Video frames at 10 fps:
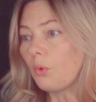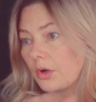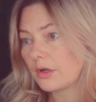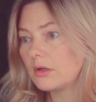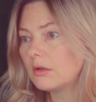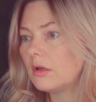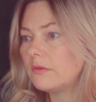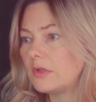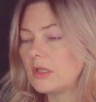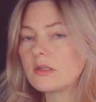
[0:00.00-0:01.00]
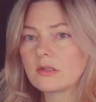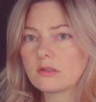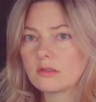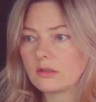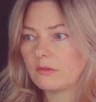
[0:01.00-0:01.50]
Order of
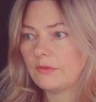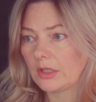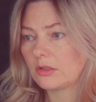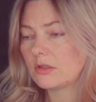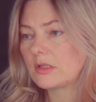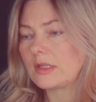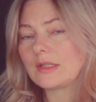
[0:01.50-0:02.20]
these vectors